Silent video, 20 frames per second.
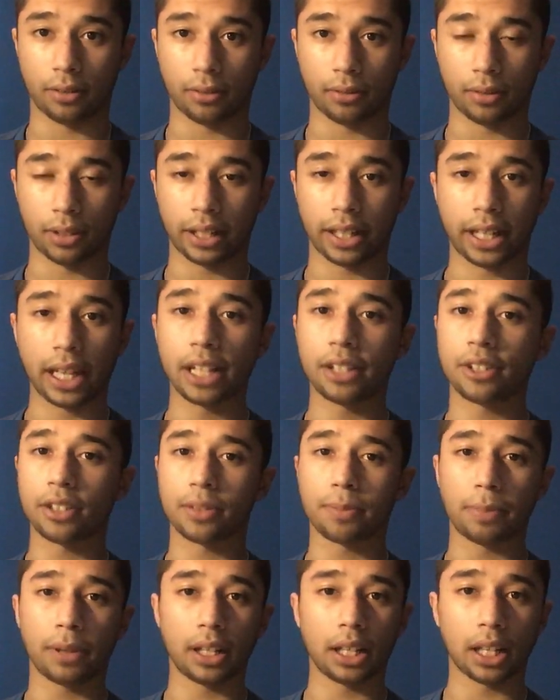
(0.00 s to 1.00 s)
They can't
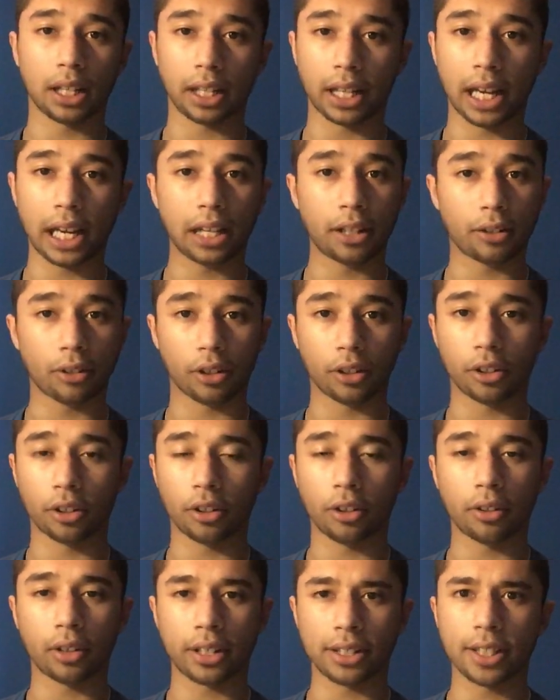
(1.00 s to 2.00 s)
just be on anger.
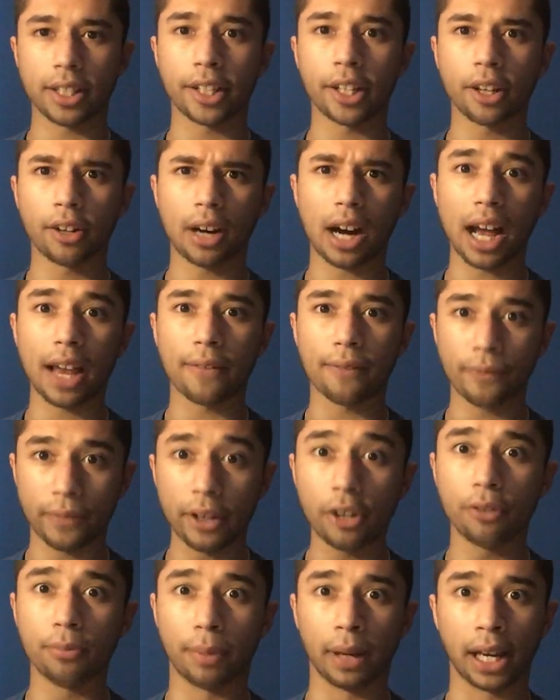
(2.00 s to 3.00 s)
Because I
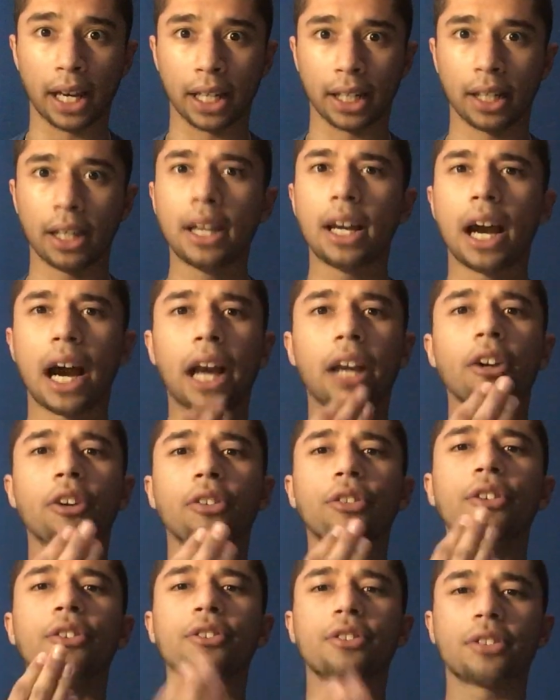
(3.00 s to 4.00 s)
feel bad. I
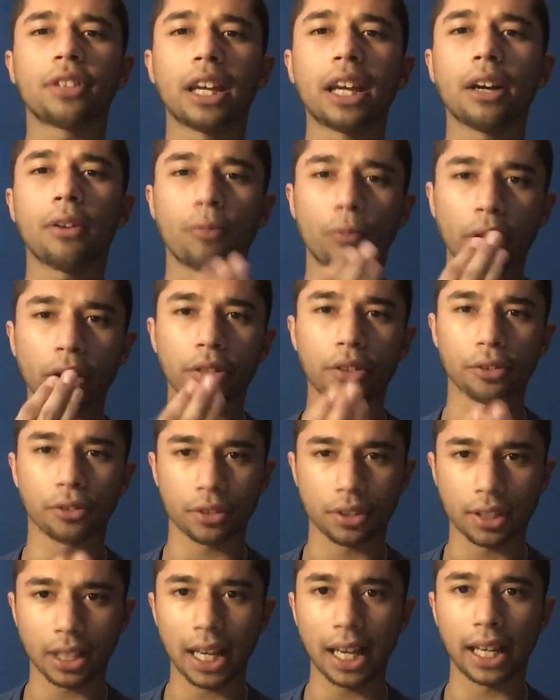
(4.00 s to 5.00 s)
understand what they're
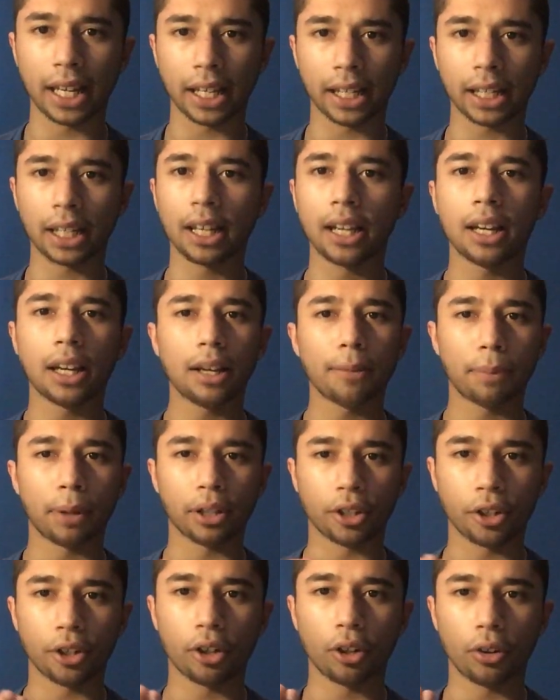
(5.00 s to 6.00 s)
saying, but
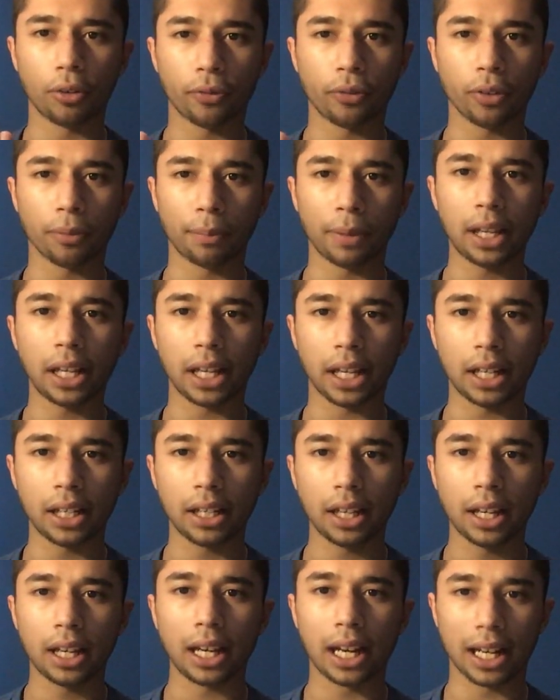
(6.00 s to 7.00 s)
for me,
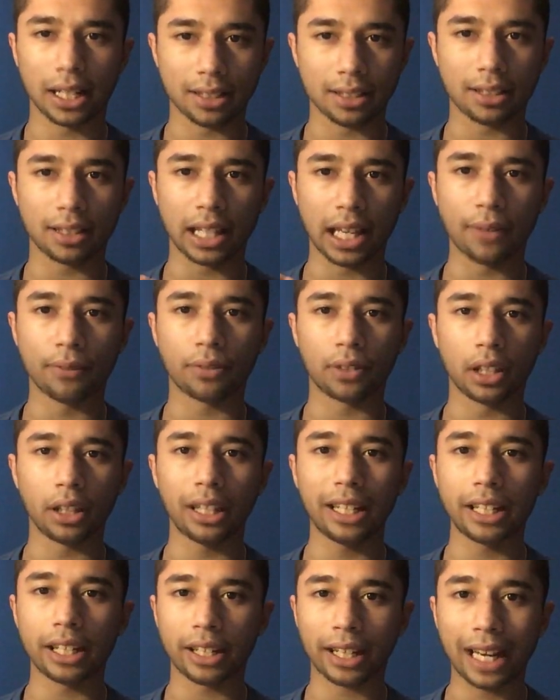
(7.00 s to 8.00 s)
as if they
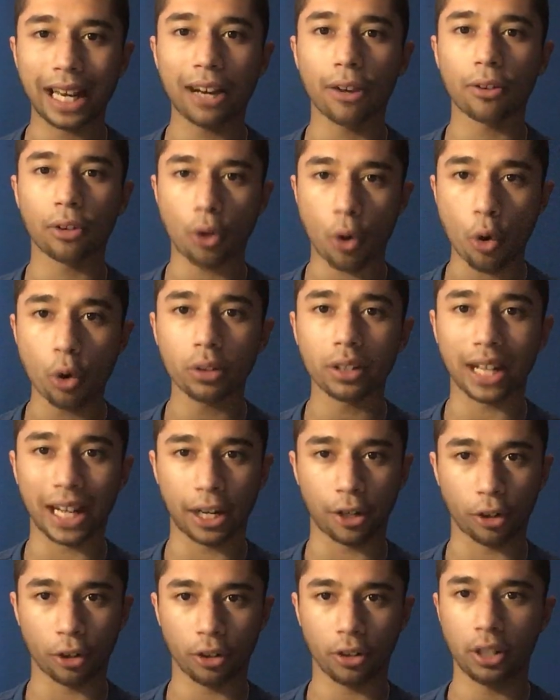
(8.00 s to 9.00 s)
need a care
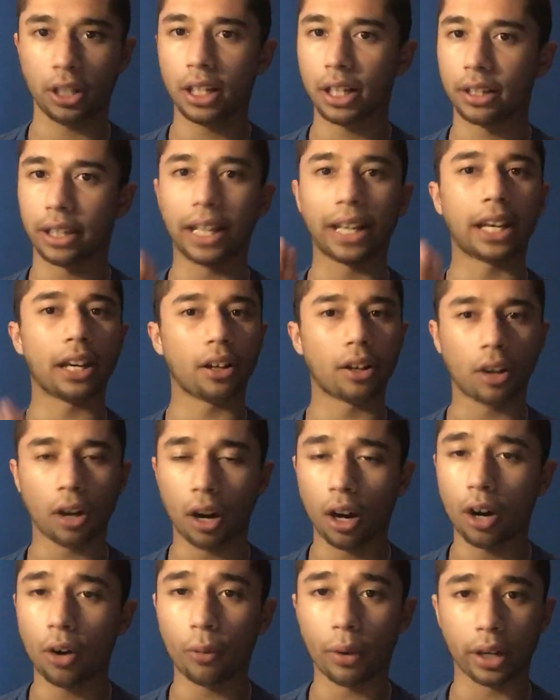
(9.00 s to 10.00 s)
coordinator, they can
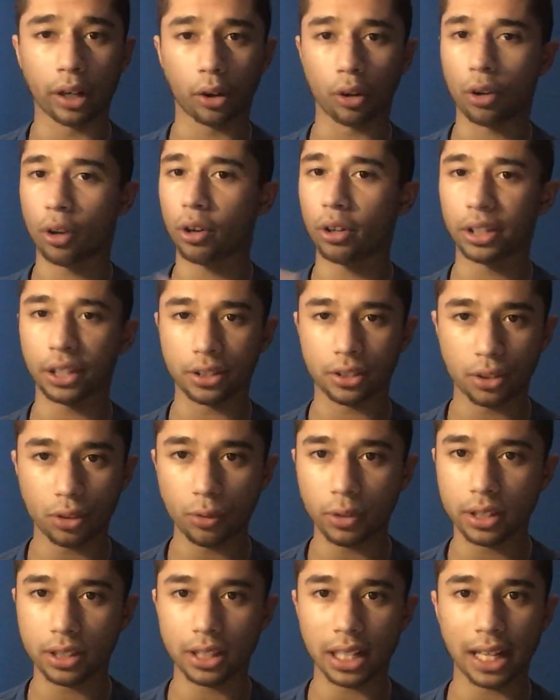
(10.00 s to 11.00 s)
call one or call the
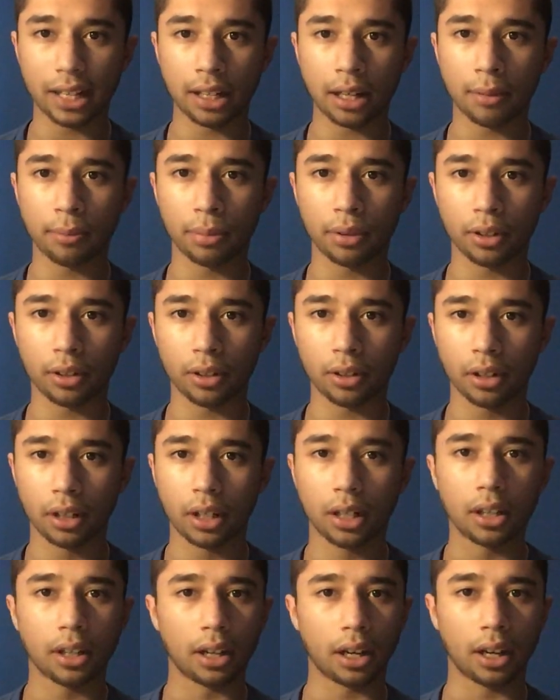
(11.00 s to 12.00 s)
suicide number.
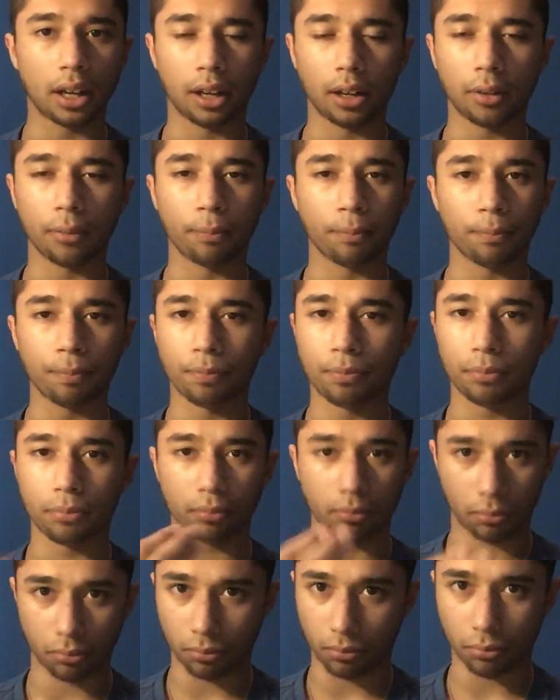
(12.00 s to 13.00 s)

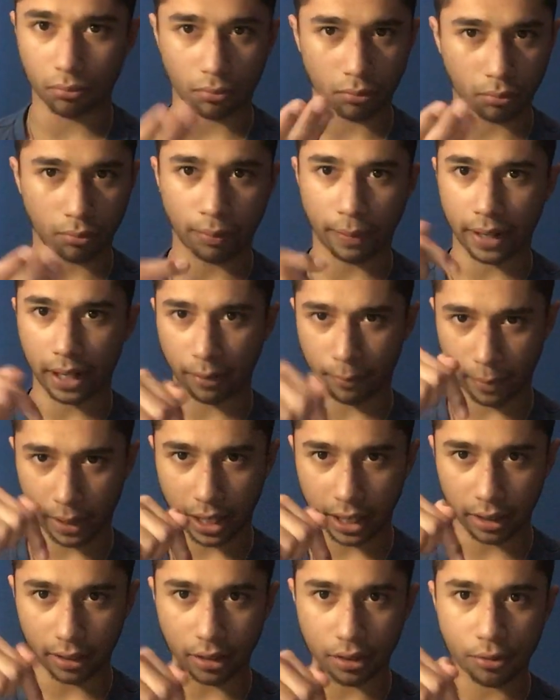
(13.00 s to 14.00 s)
Right in
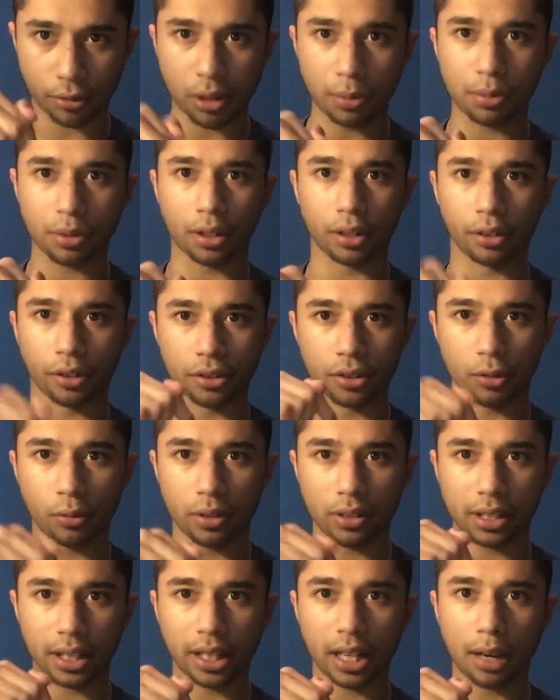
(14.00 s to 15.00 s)
the description. The
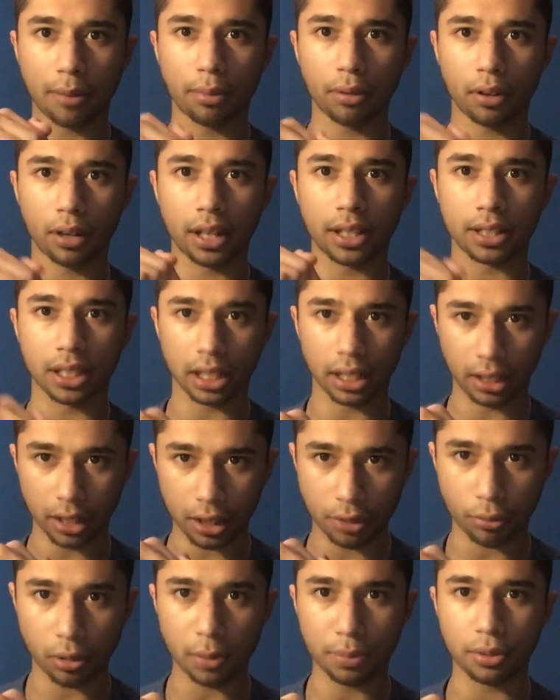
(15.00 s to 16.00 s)
suicide number is in the
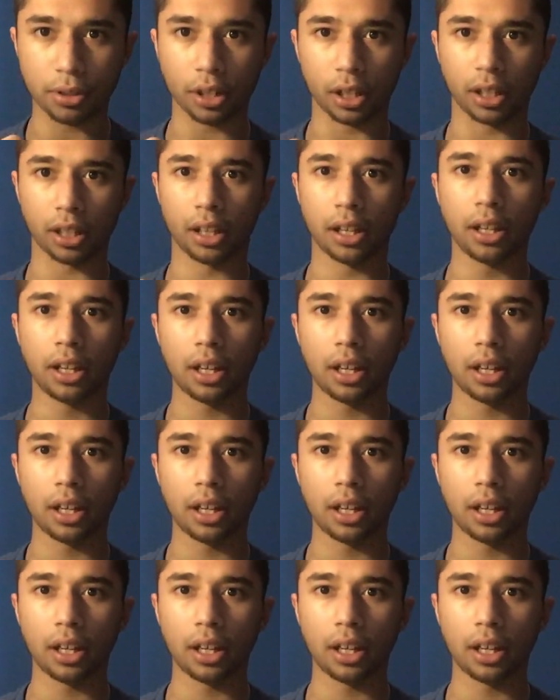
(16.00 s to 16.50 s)
description.